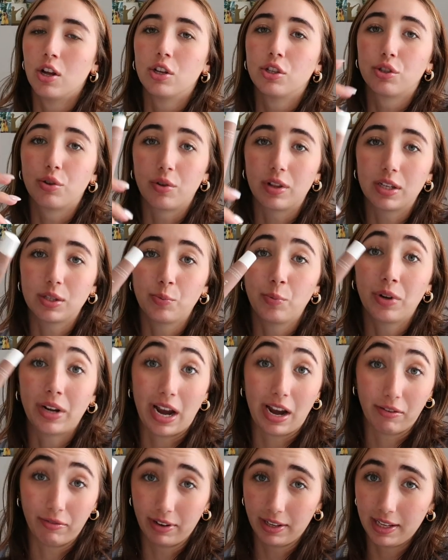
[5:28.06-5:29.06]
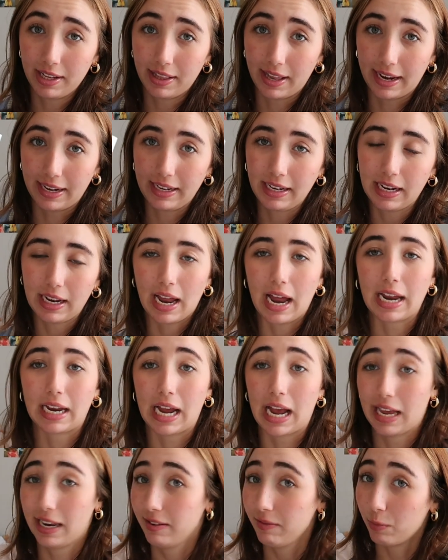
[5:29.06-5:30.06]
So this one I really like. I
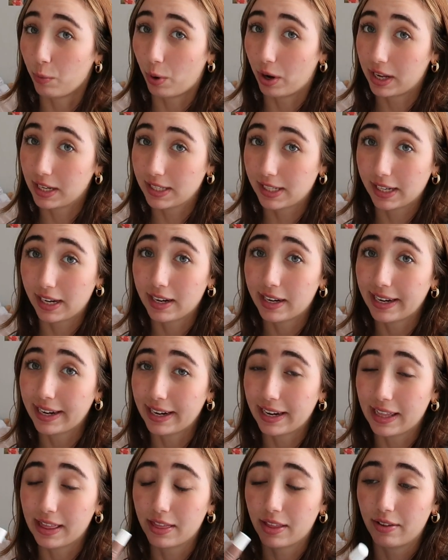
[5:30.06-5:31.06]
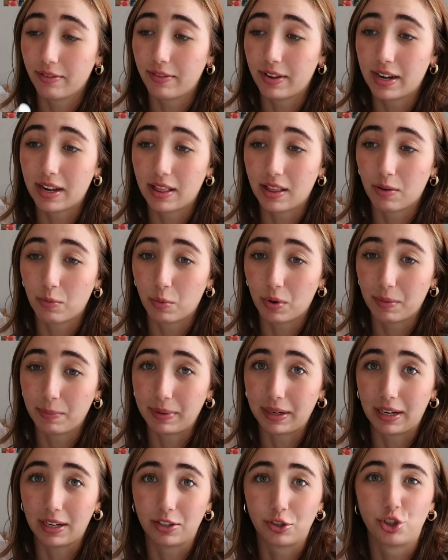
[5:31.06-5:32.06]
kind of wanted to get it in the vanilla one
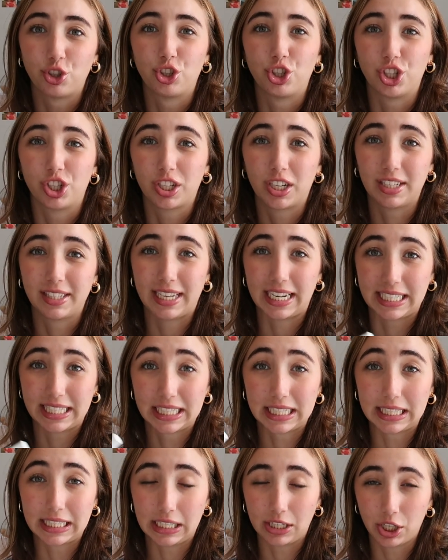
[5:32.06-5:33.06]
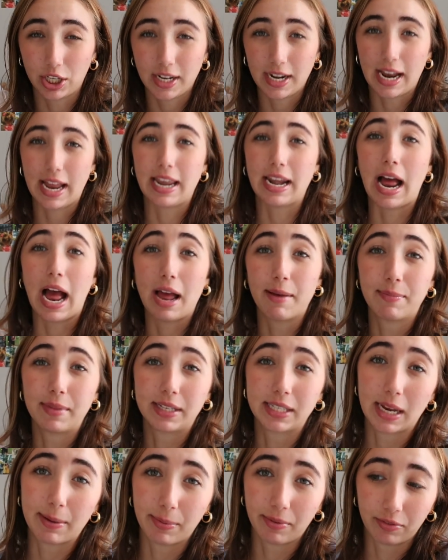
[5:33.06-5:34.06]
because just because that's clear, and I'm the
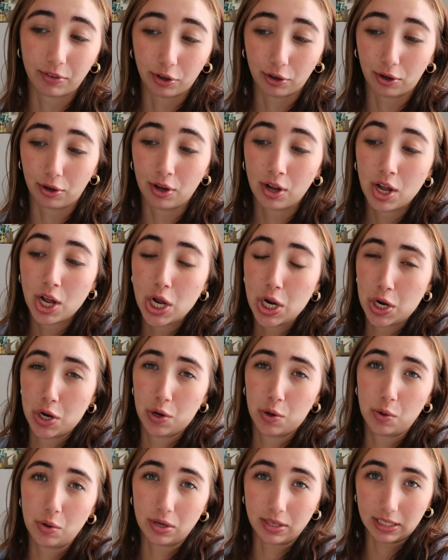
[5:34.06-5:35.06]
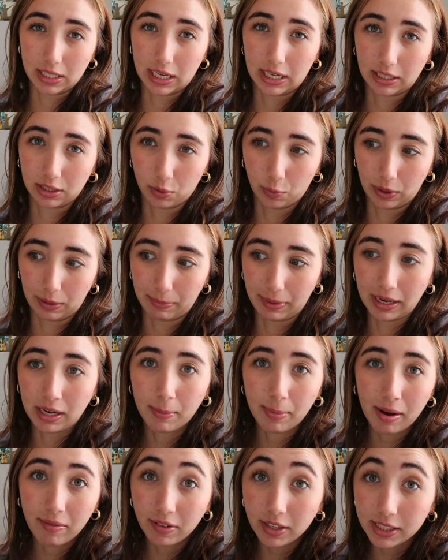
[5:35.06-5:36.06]
type of girl who doesn't like to wear
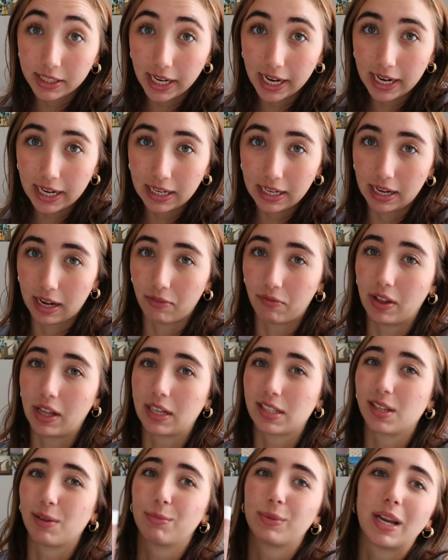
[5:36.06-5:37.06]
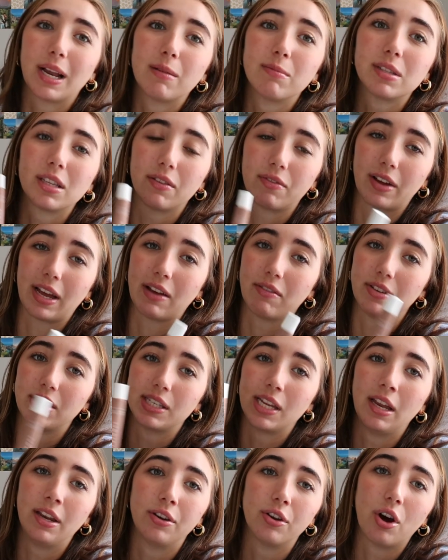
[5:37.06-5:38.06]
makeup every day, and I feel like sometimes if I have a
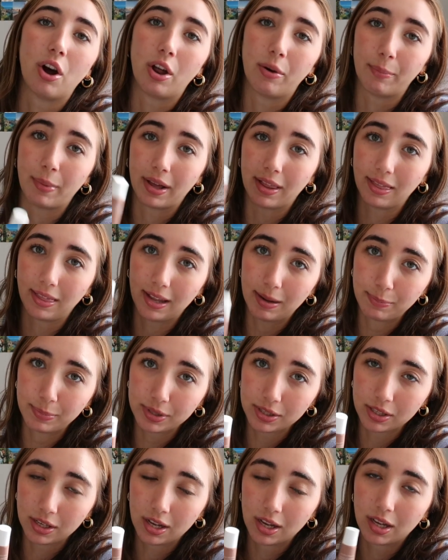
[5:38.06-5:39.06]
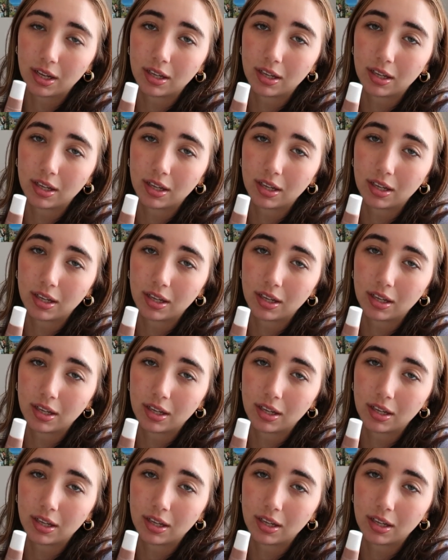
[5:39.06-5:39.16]
tint on my lips